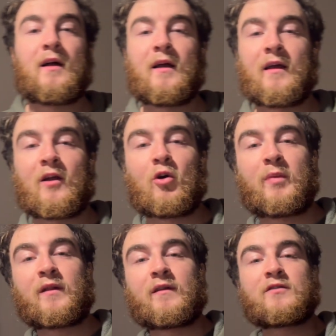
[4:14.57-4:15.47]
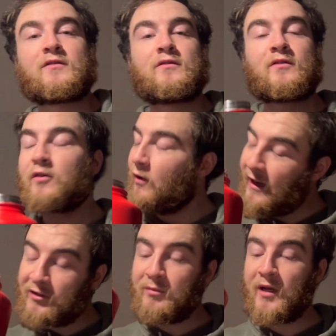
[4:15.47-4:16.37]
and hoping this
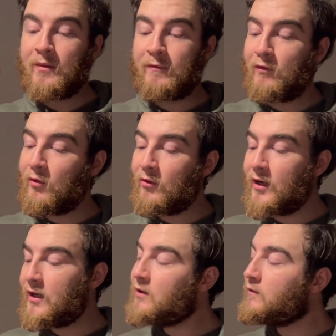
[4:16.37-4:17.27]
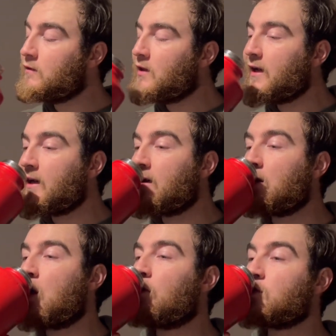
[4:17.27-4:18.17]
cranks me up for leg day,
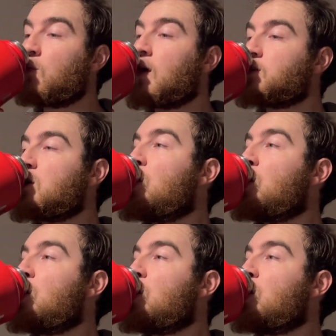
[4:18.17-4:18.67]
for squats.